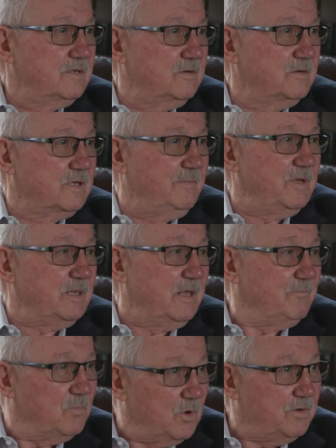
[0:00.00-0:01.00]
So I mean,
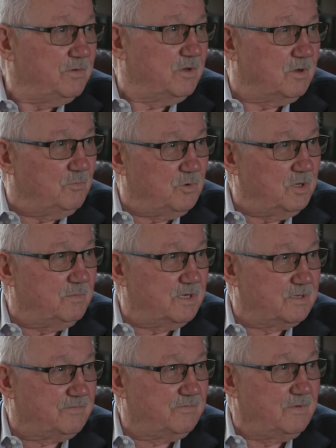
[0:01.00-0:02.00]
you can pretty much,
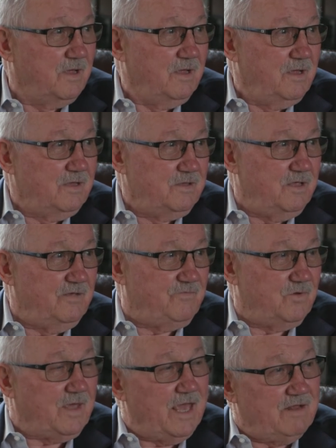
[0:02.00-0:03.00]
if
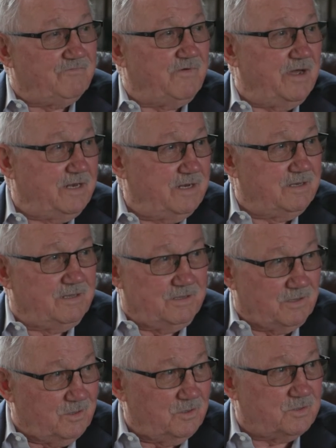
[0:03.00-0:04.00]
you can't find it in
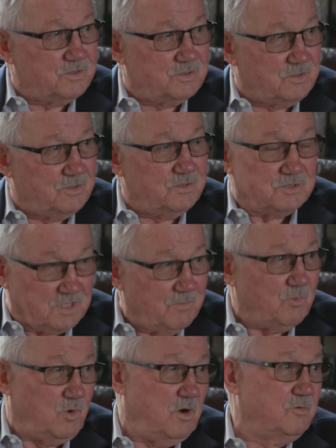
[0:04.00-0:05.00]
a local store, there's
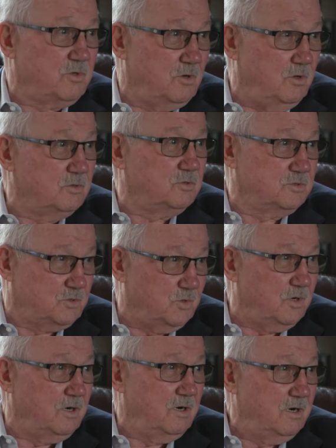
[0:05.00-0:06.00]
something wrong with your local
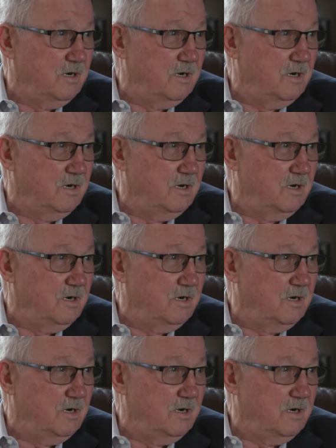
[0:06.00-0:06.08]
store.